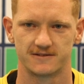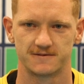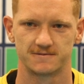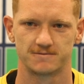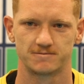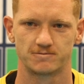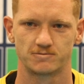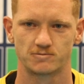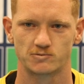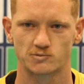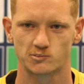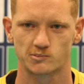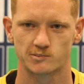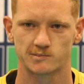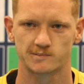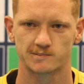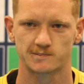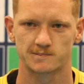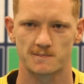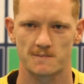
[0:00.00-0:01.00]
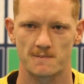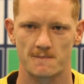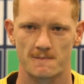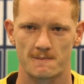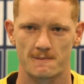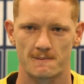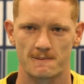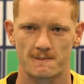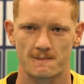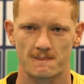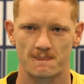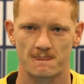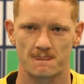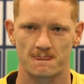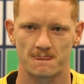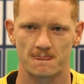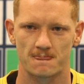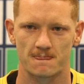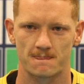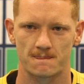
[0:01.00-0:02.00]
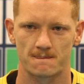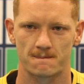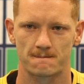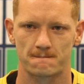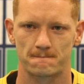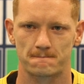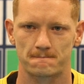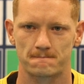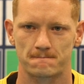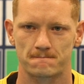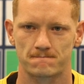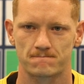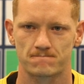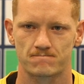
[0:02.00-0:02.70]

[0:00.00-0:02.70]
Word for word: And what was the reception around the camp here?